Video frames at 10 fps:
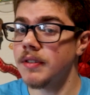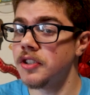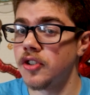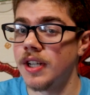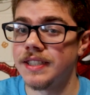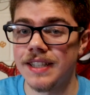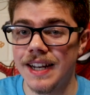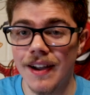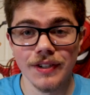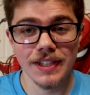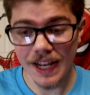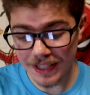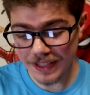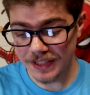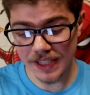really sure Inside Out
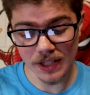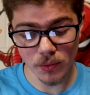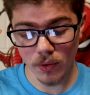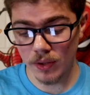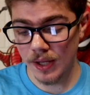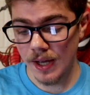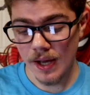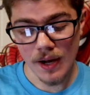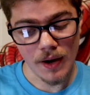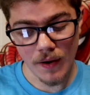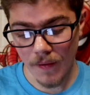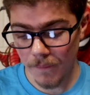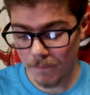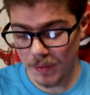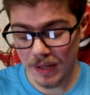needed a sequel,
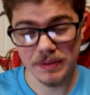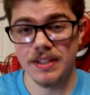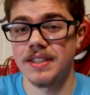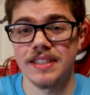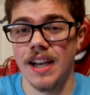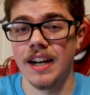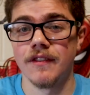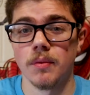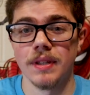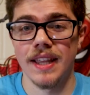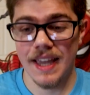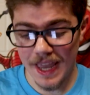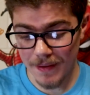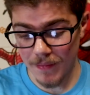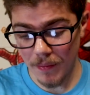but I'm still excited for what they
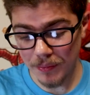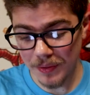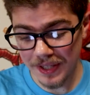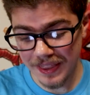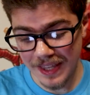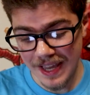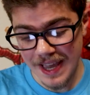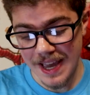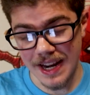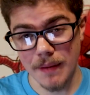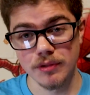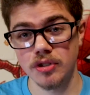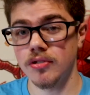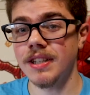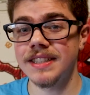came up with, and I'm
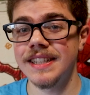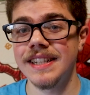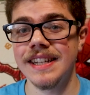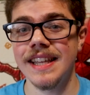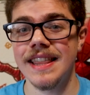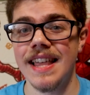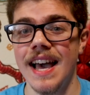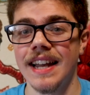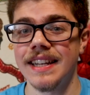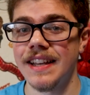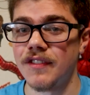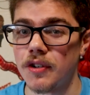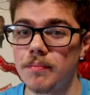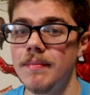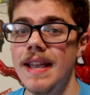trusting that if
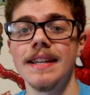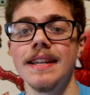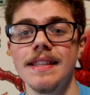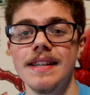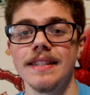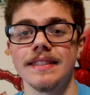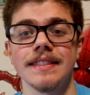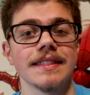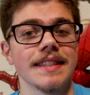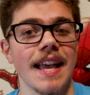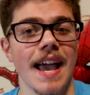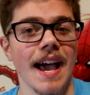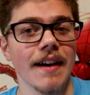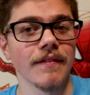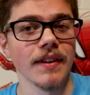they're making this, they
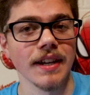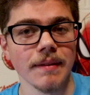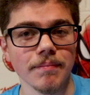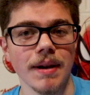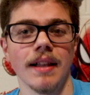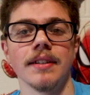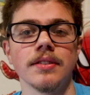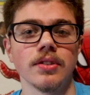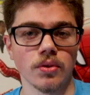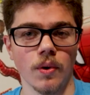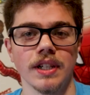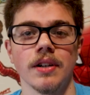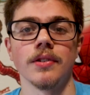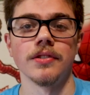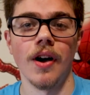have a compelling story to
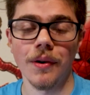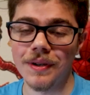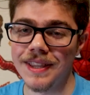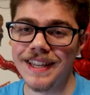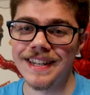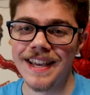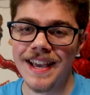go along with it,